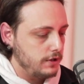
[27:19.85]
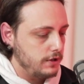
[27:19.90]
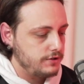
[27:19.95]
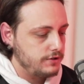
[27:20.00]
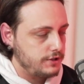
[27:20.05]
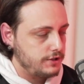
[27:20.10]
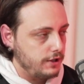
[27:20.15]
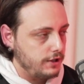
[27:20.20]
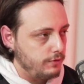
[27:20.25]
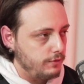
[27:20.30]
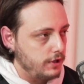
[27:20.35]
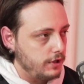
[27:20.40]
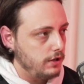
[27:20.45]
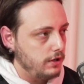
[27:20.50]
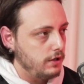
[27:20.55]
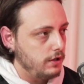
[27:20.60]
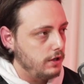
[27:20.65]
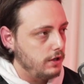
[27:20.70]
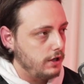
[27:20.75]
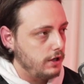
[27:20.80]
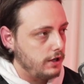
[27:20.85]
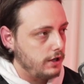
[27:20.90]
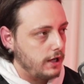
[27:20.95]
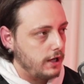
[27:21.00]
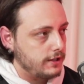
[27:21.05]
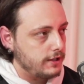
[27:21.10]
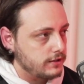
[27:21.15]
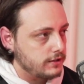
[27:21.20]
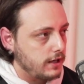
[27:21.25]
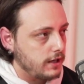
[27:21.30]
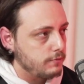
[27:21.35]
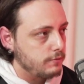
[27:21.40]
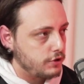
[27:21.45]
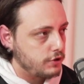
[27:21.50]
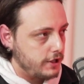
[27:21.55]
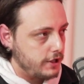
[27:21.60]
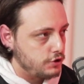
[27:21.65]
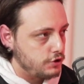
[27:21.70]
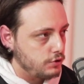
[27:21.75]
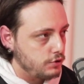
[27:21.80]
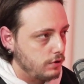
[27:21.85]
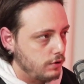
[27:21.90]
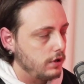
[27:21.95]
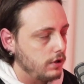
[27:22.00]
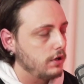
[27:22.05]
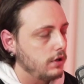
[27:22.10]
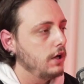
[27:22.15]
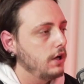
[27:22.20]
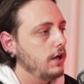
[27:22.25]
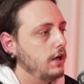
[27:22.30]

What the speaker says: Syria, and at that time, Transjordan.